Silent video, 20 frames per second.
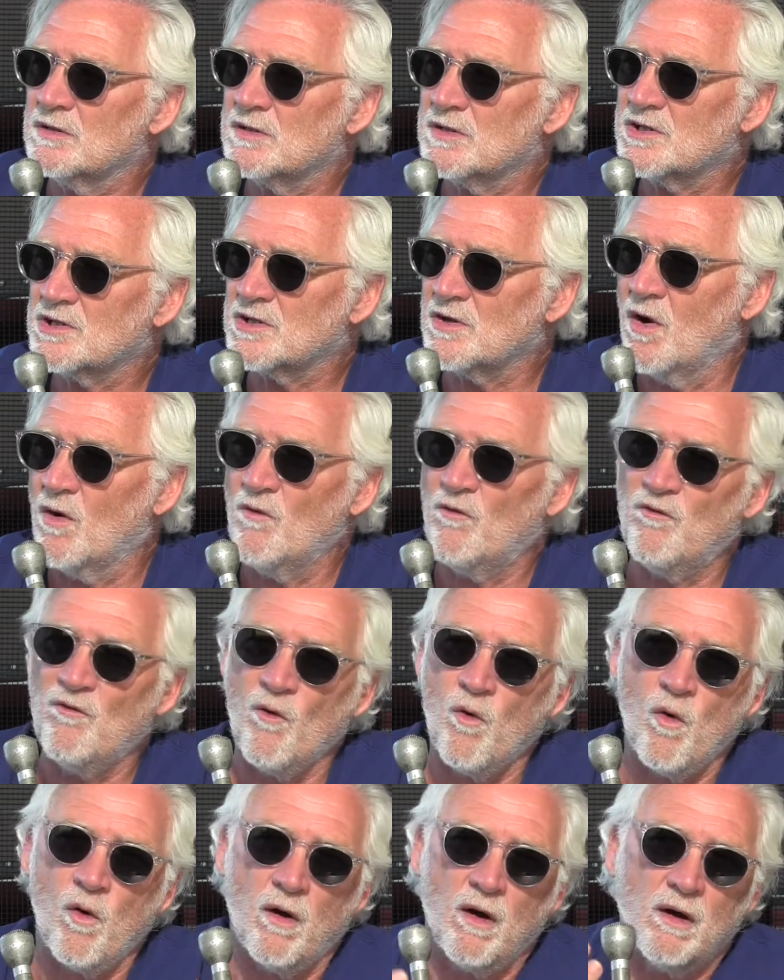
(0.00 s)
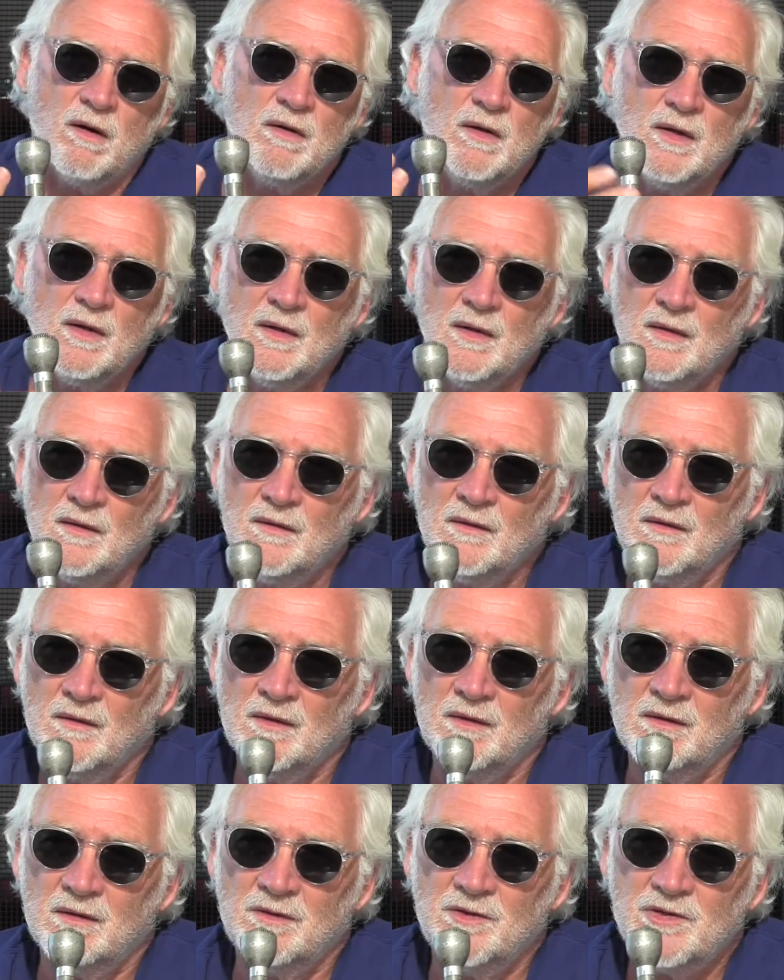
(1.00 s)
Mm -hmm. So for
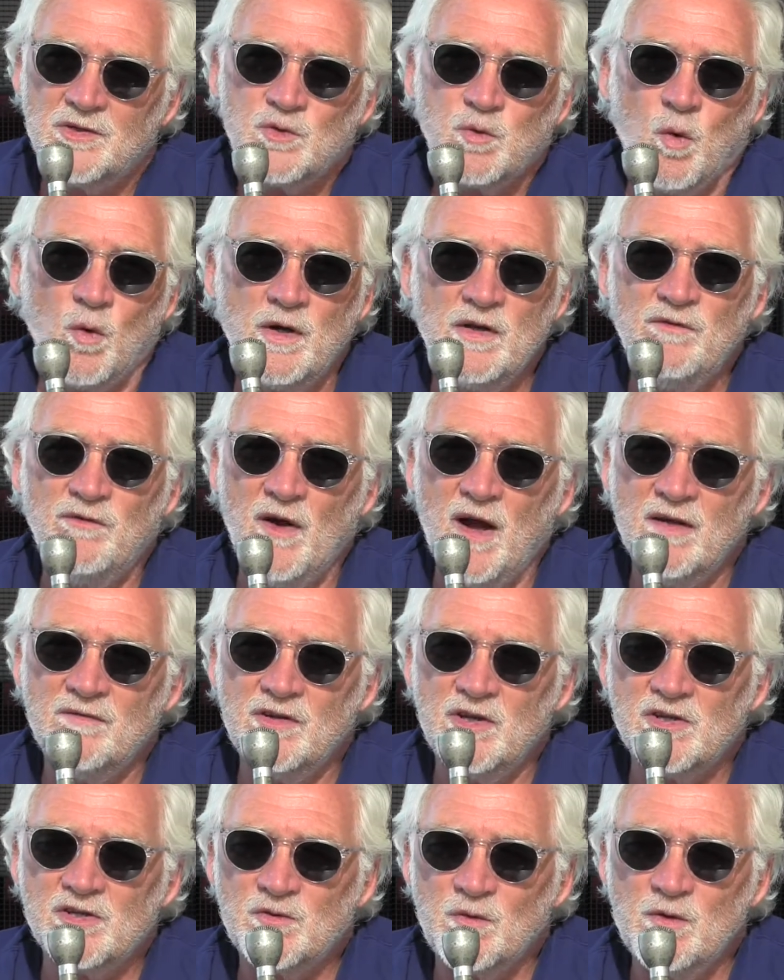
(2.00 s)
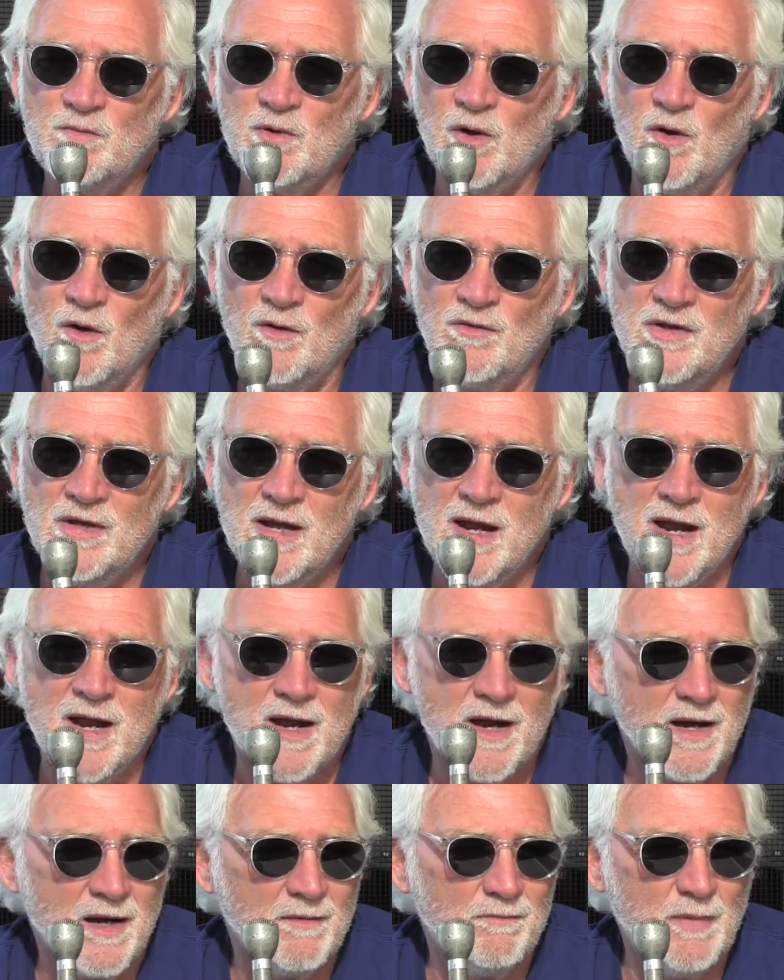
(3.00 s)
uh, the 25 years we've been on the
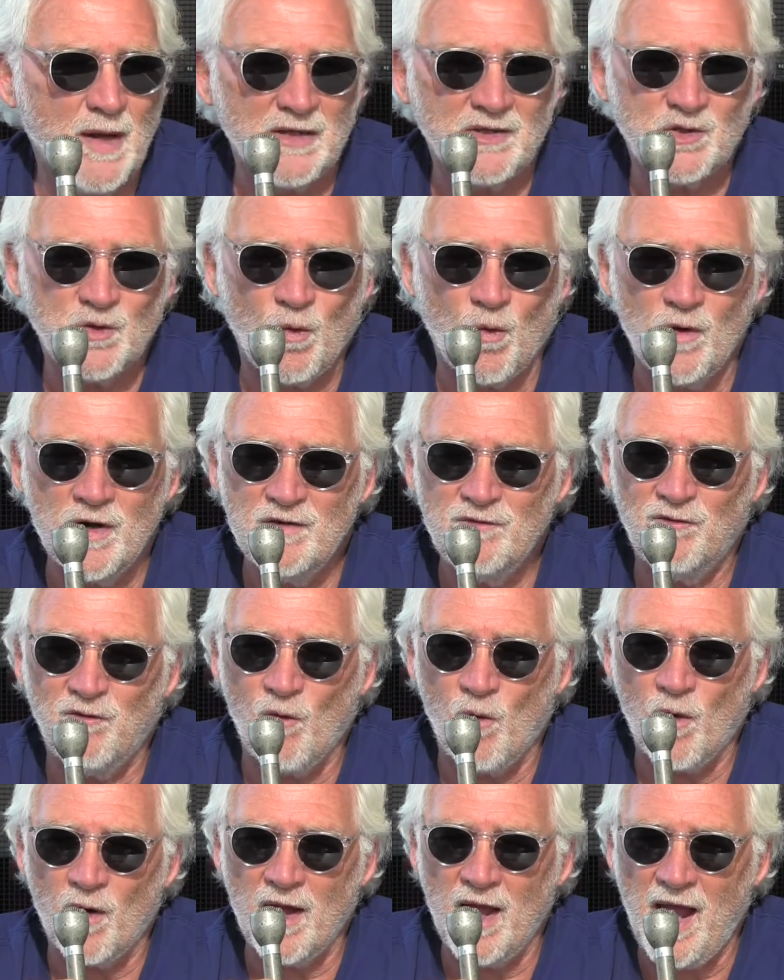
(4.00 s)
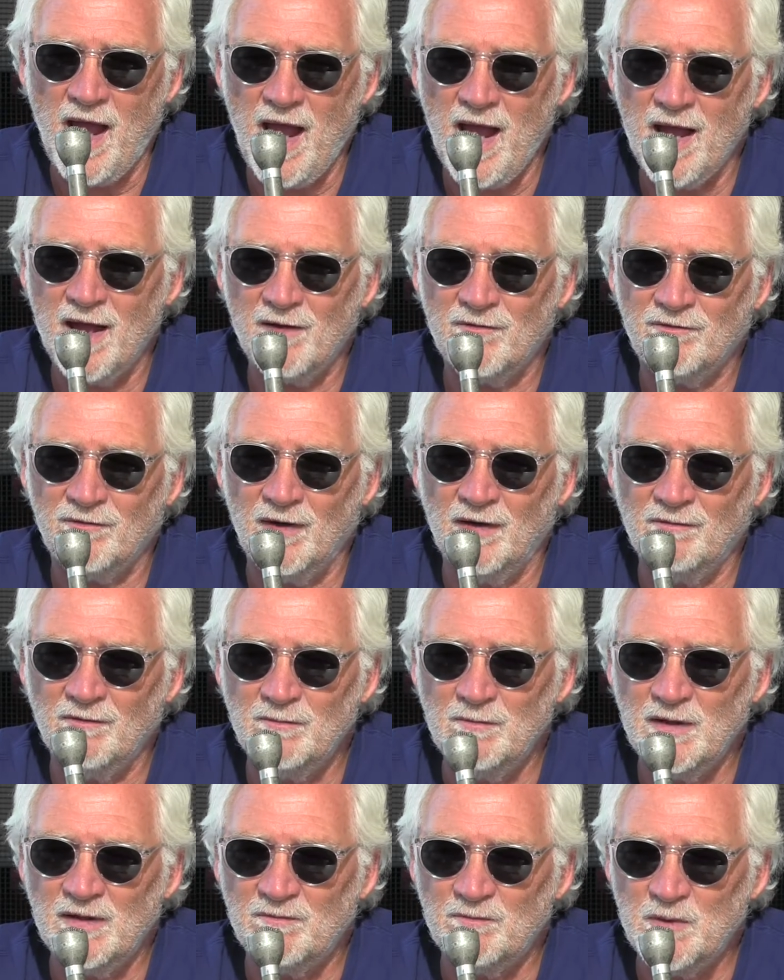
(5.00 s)
air, about 24 and a half of
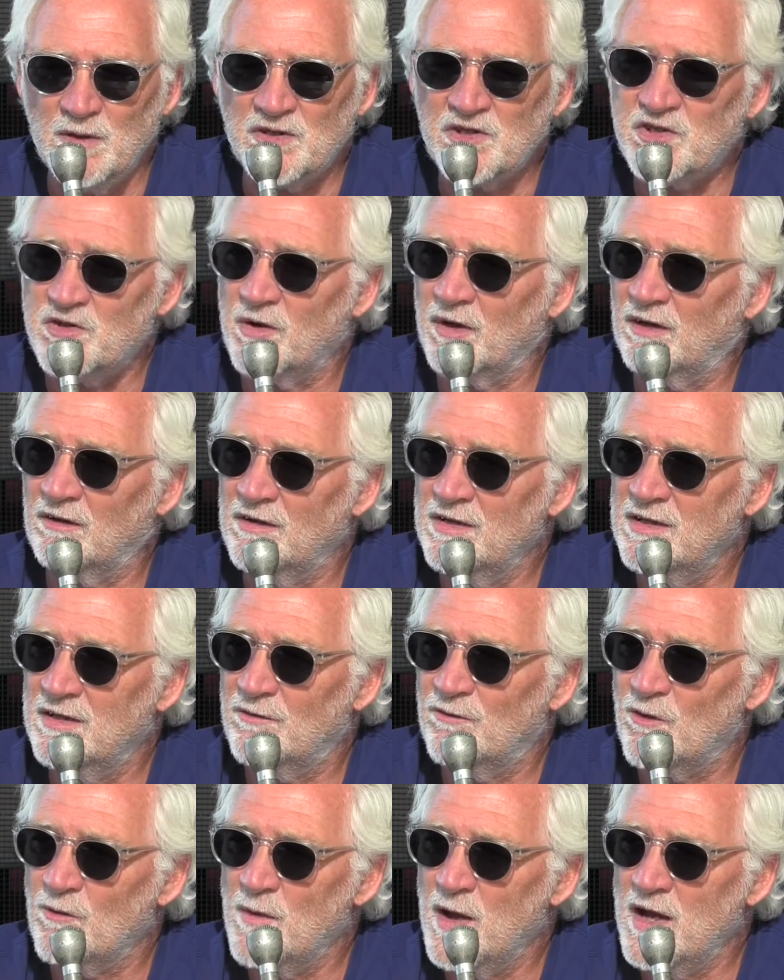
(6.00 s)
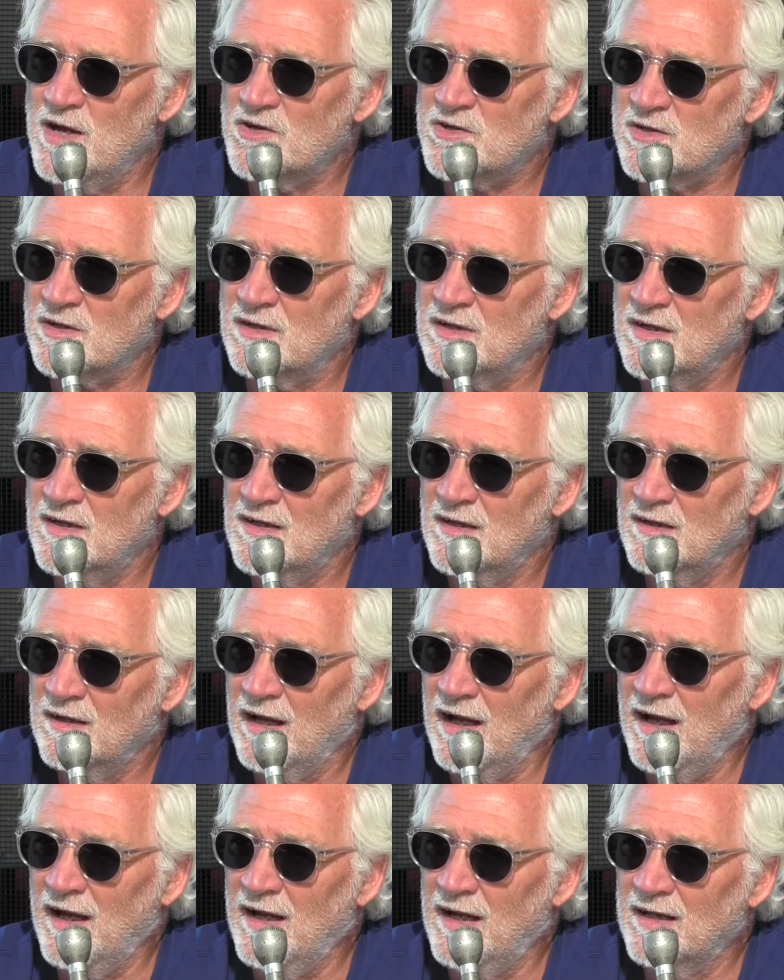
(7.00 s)
them have been strictly information. Right.
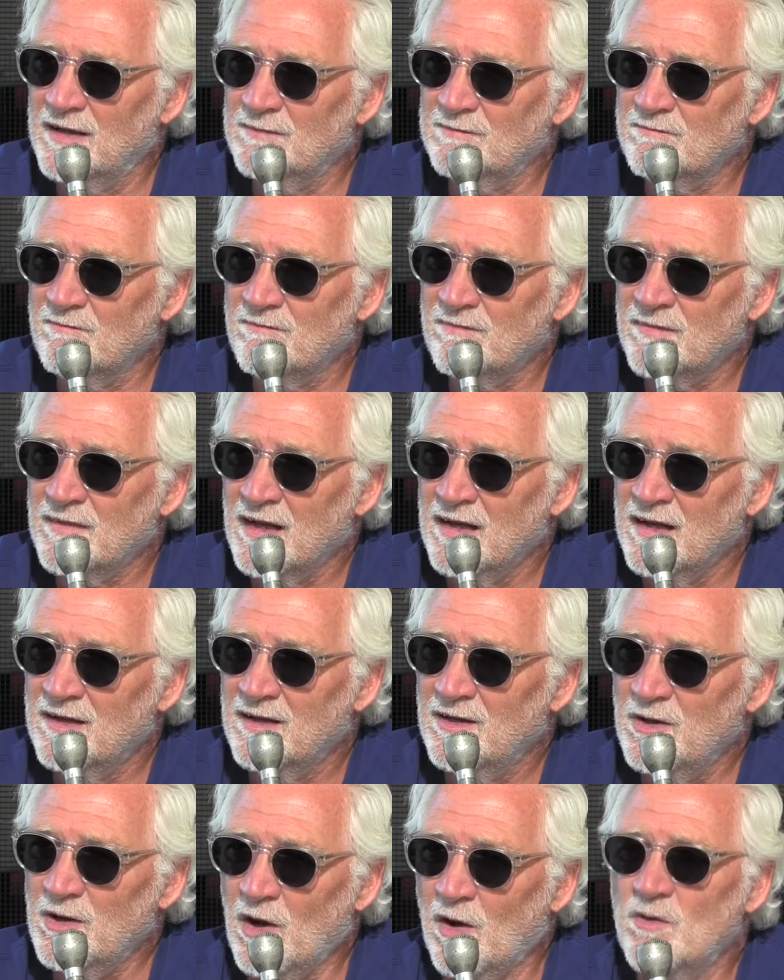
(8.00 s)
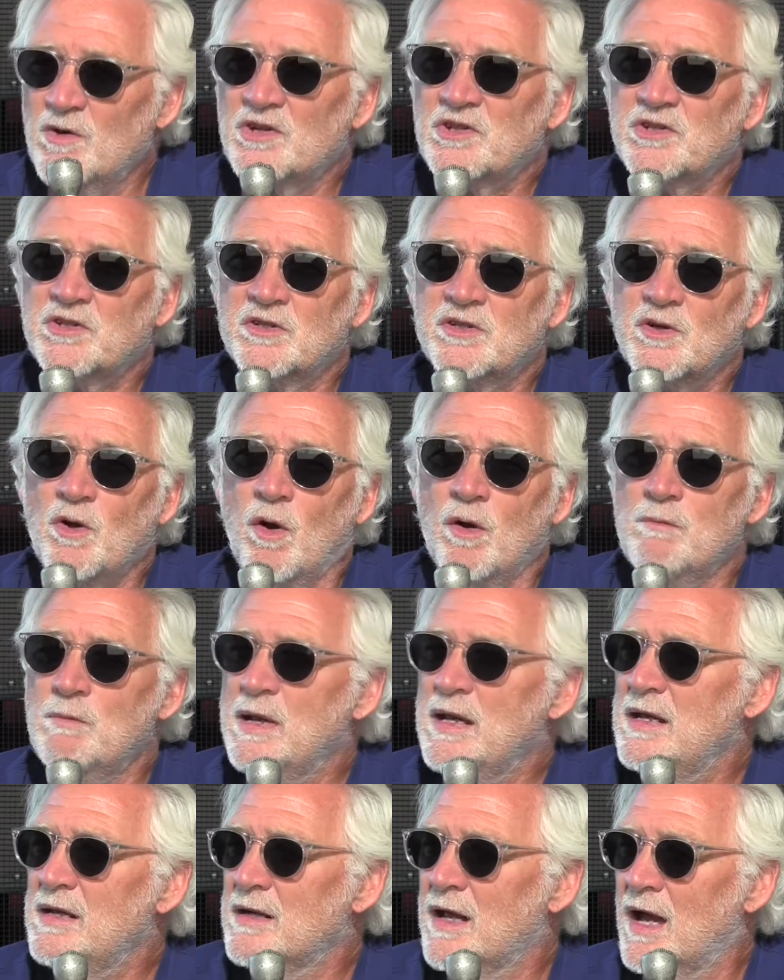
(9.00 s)
And the onus is on
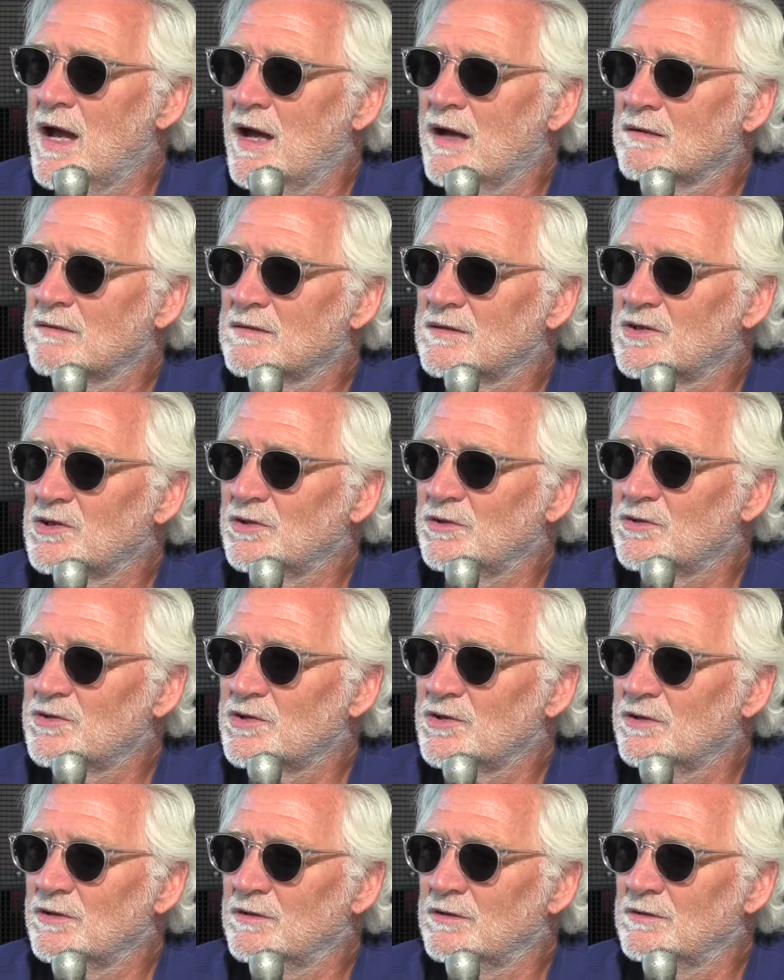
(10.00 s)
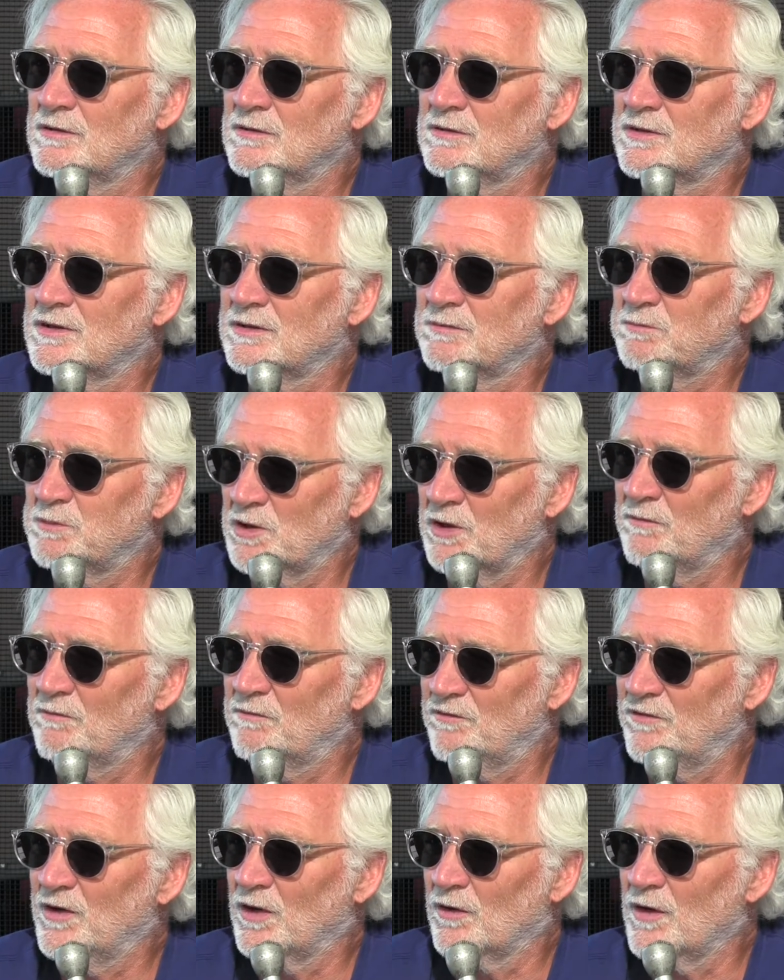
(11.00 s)
me now to, to, to, to
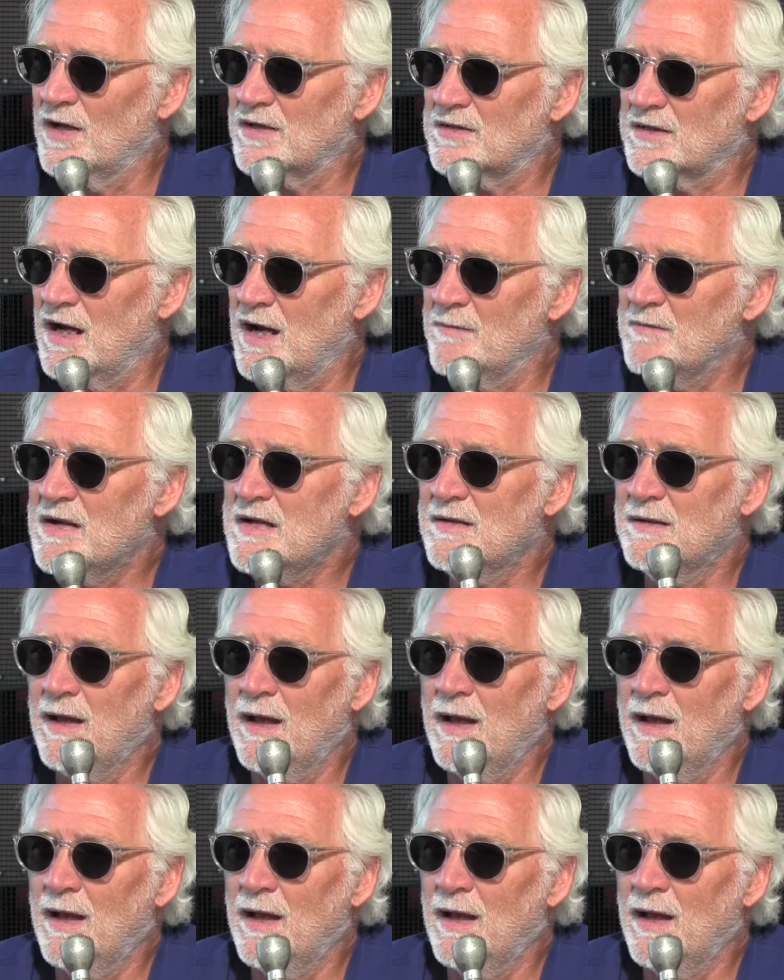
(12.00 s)
fill that time.